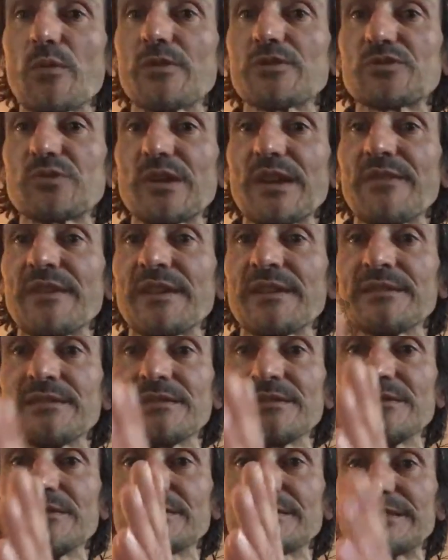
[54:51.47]
driving
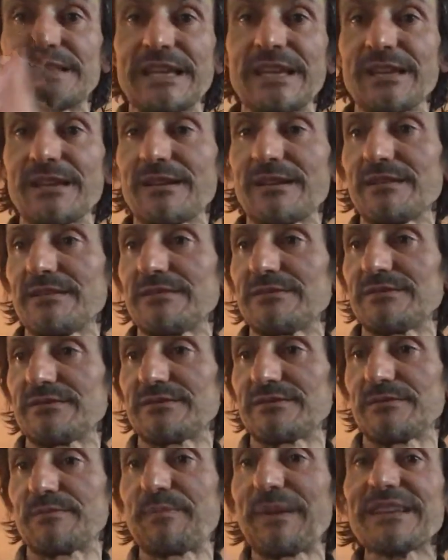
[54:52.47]
the
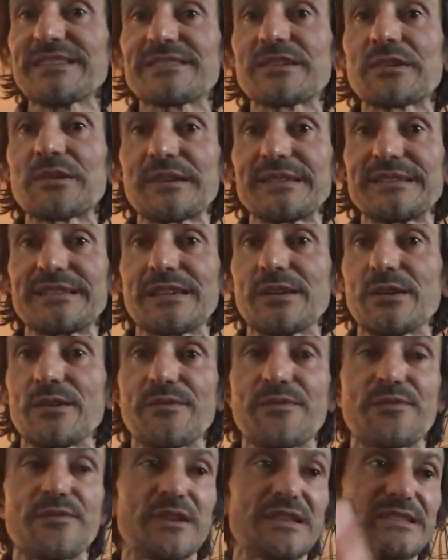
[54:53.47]
particular day
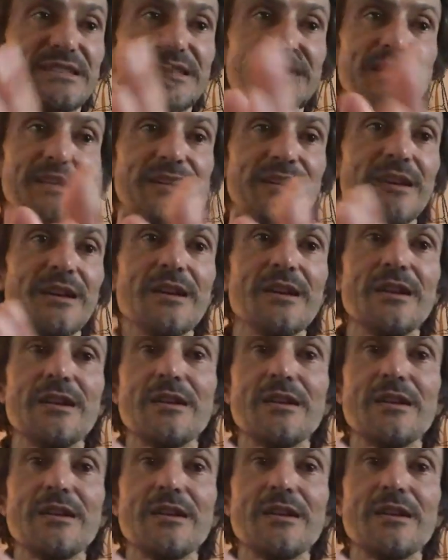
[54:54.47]
of, let's say,